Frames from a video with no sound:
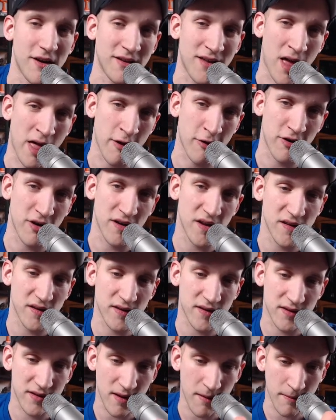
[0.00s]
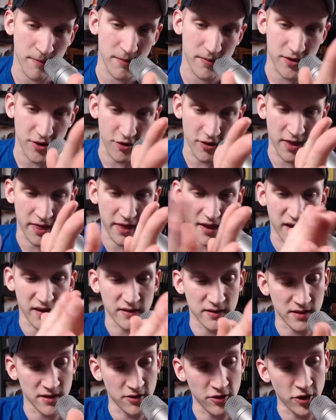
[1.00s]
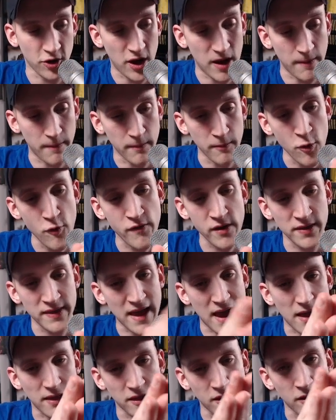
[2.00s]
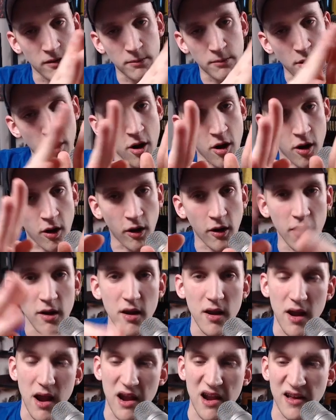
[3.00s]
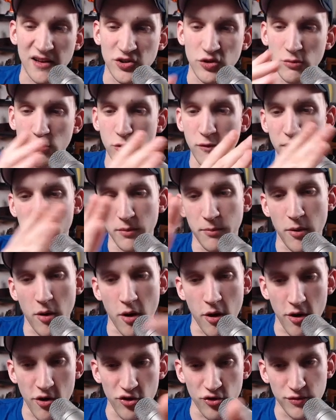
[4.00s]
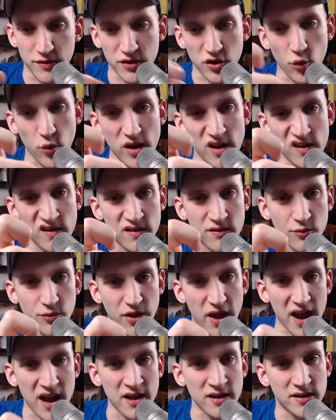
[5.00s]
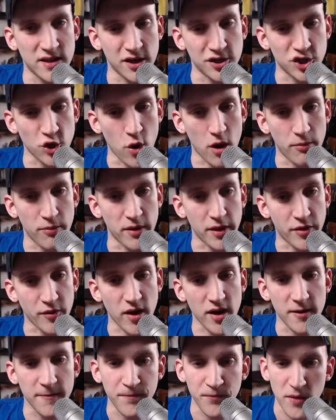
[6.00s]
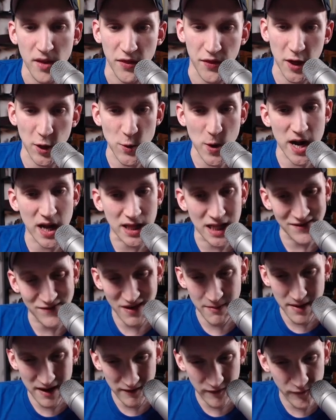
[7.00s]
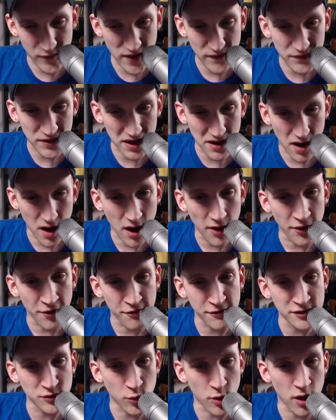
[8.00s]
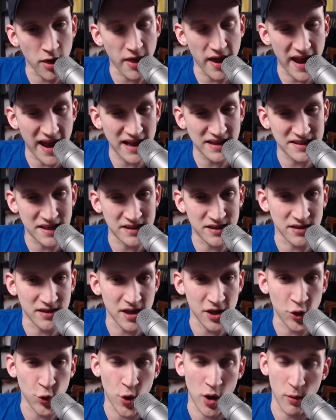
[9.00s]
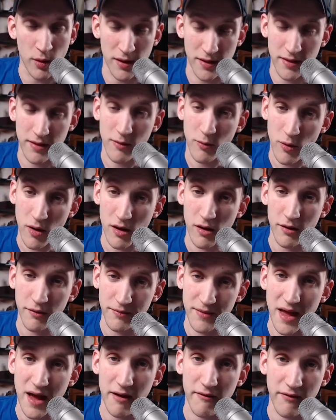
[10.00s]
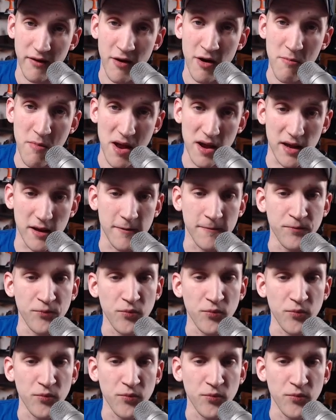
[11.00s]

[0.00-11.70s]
A dollar does some certain things, and then you keep moving that little bar, and as you move the bar, you squeeze the hands they show up with, right? Theoretically, if I bet $50, what are the hands he's continuing with? Well, not very many.